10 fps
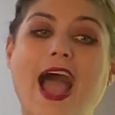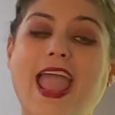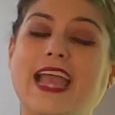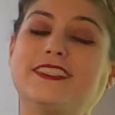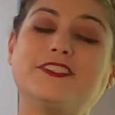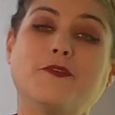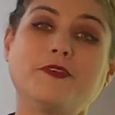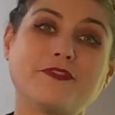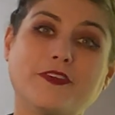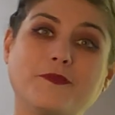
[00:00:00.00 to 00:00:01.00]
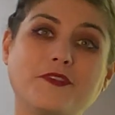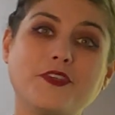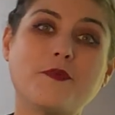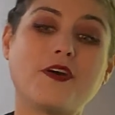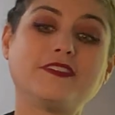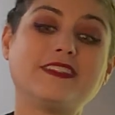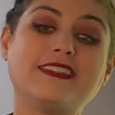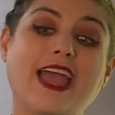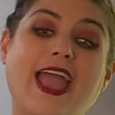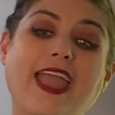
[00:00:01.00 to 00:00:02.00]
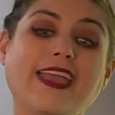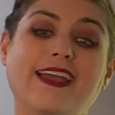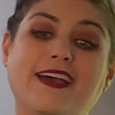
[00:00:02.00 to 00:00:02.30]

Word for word: I had so much fun with you all today.